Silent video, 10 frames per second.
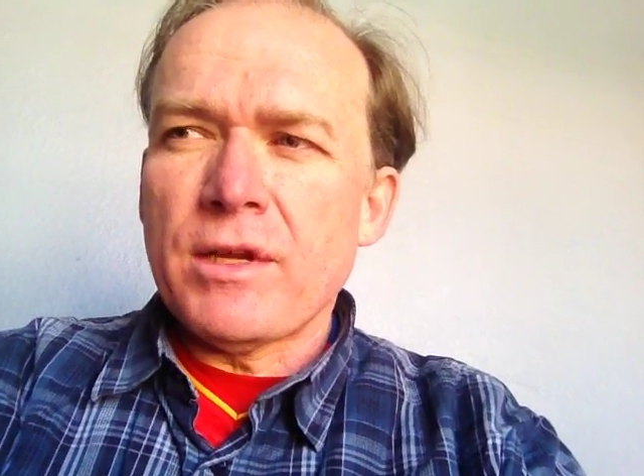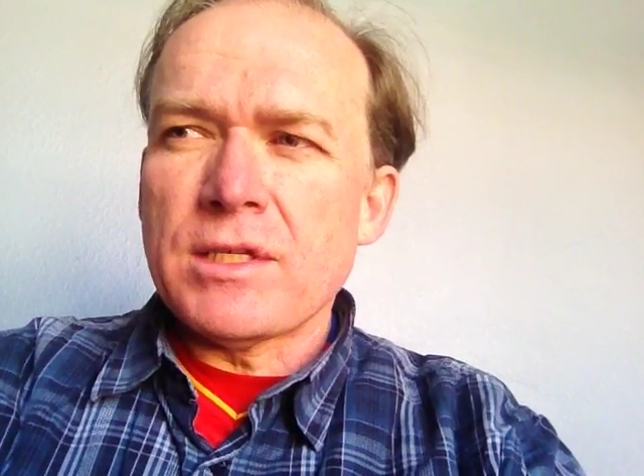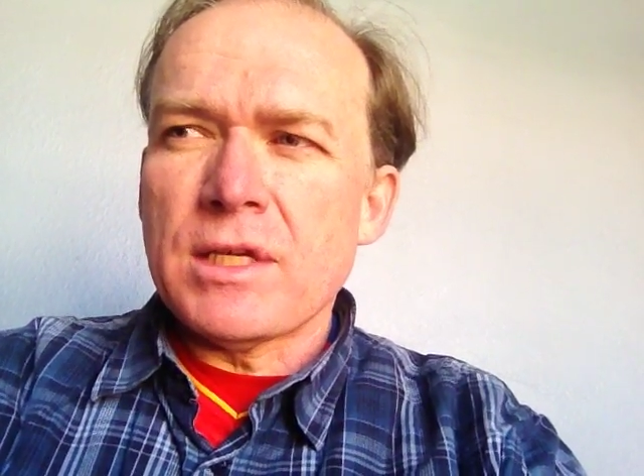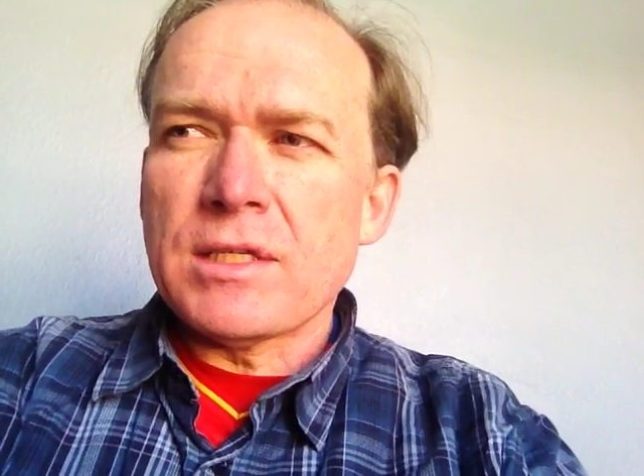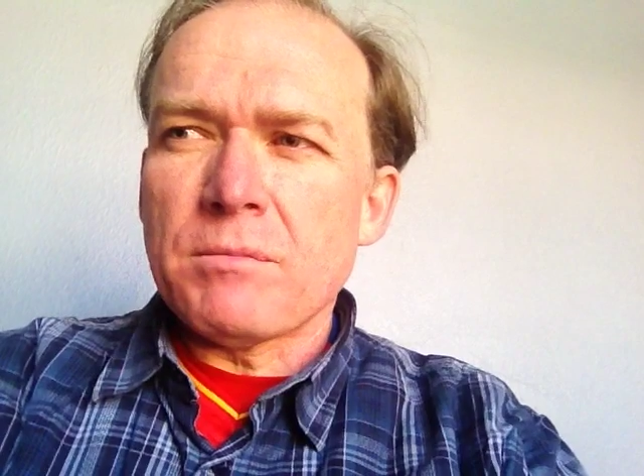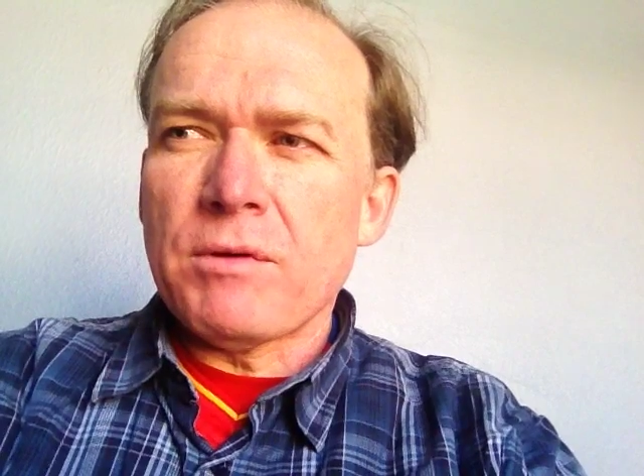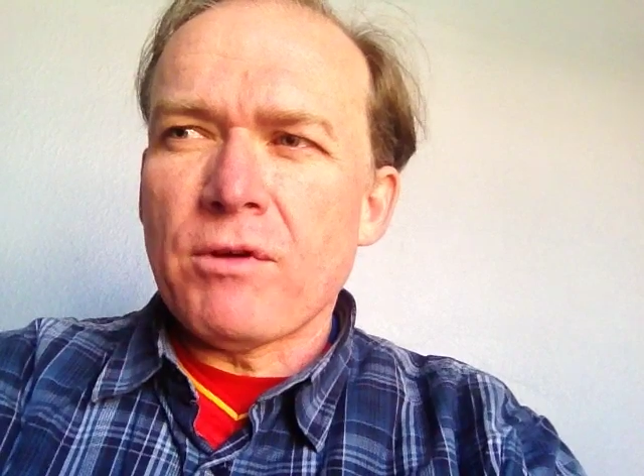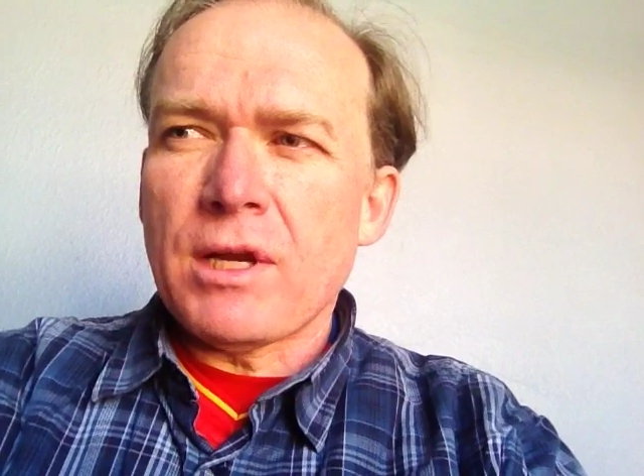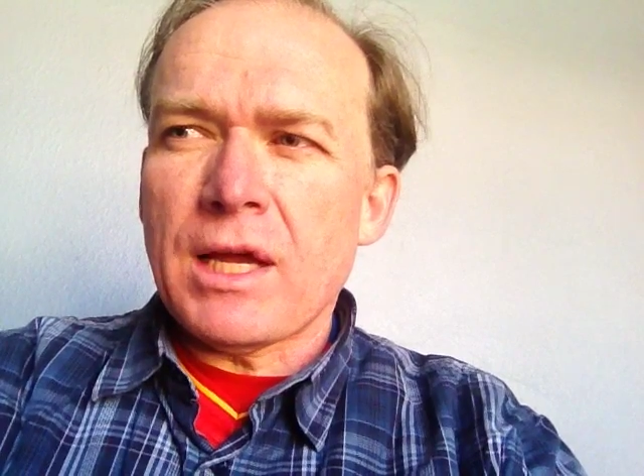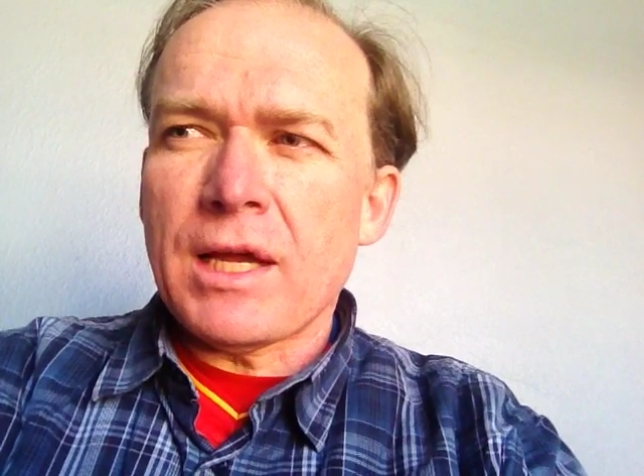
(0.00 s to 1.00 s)
see some of you
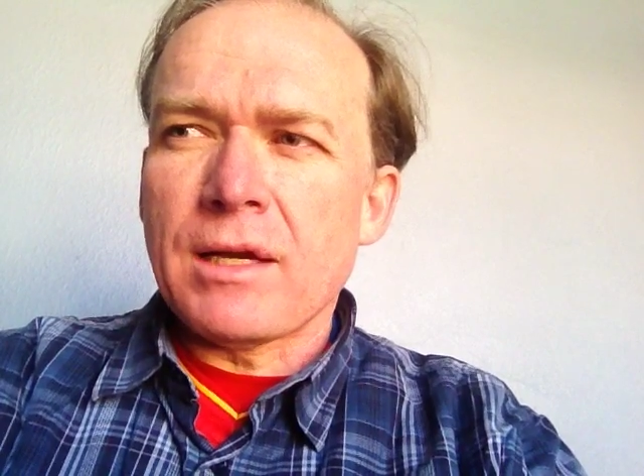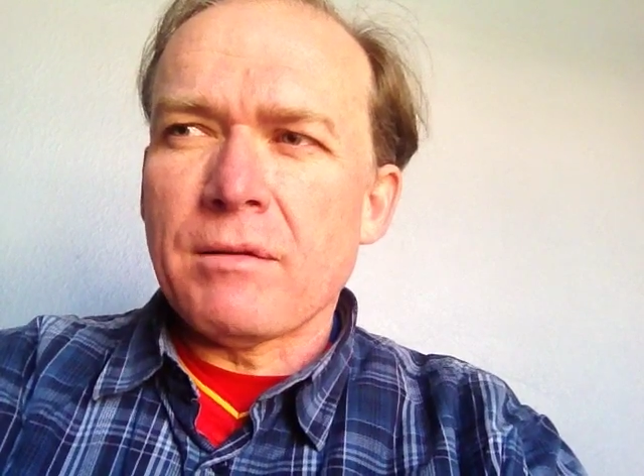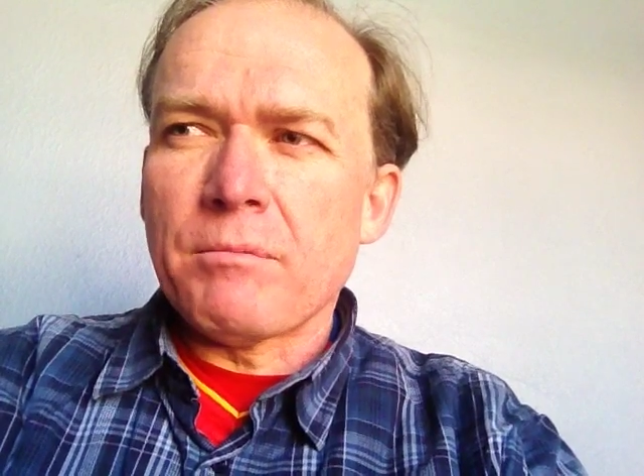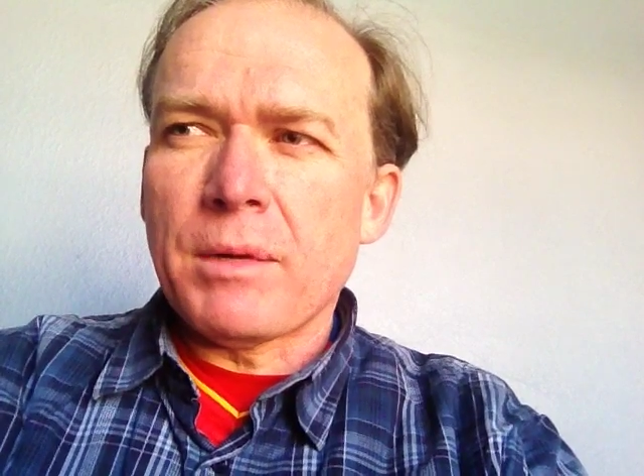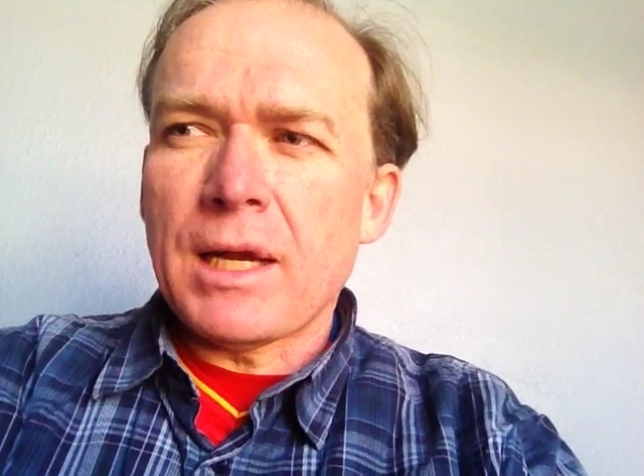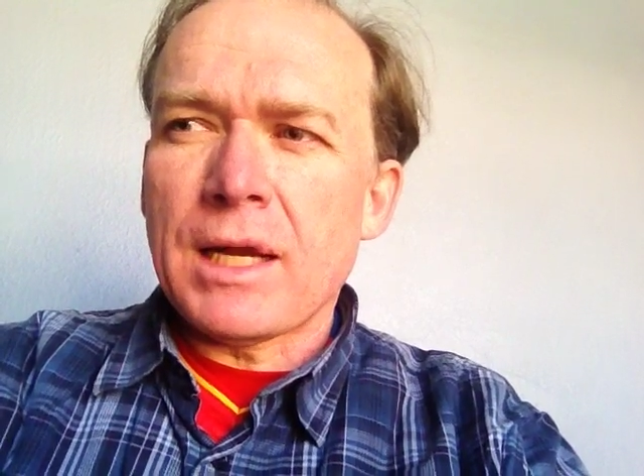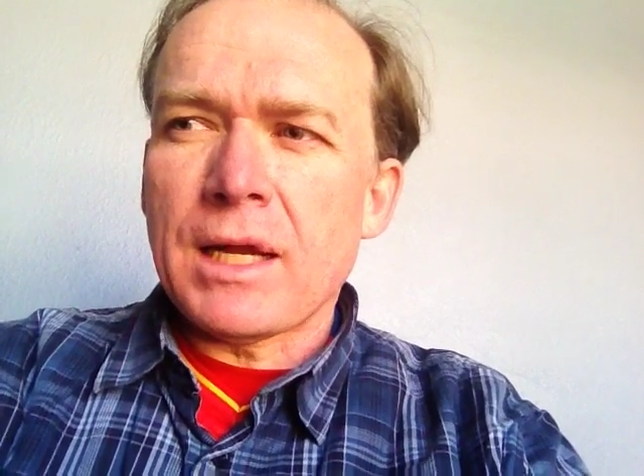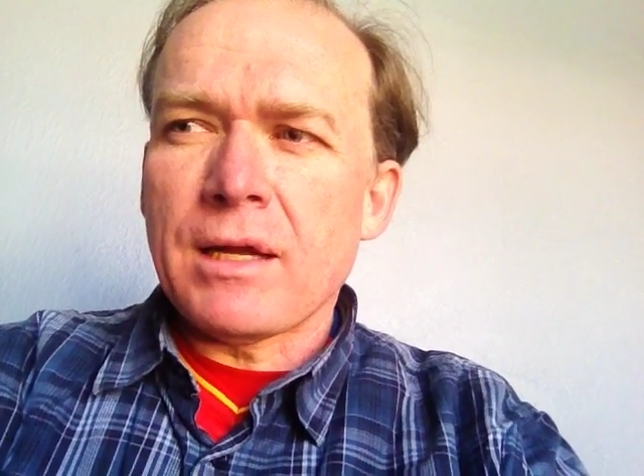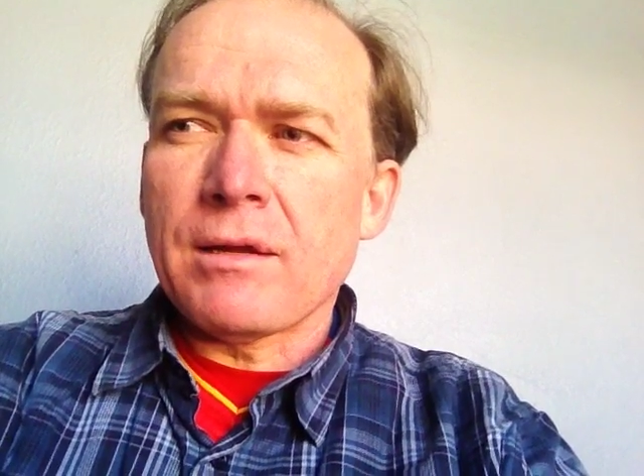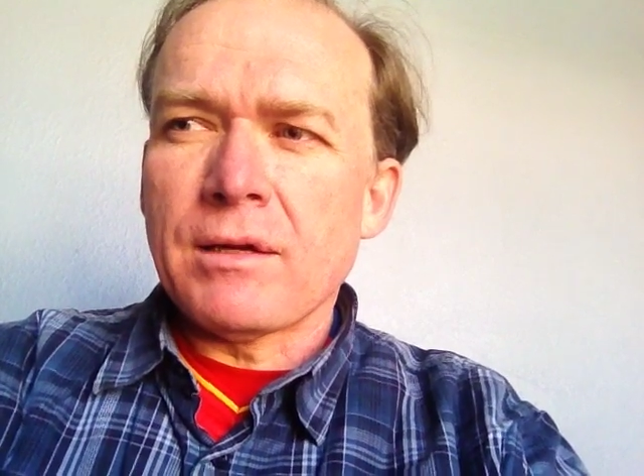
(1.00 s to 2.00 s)
online. Bye
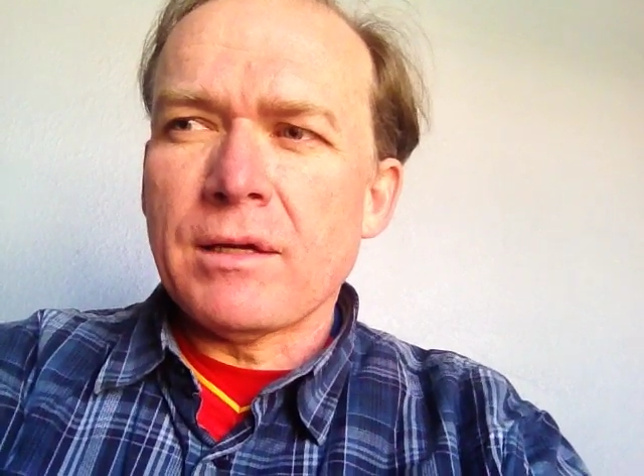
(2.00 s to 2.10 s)
now.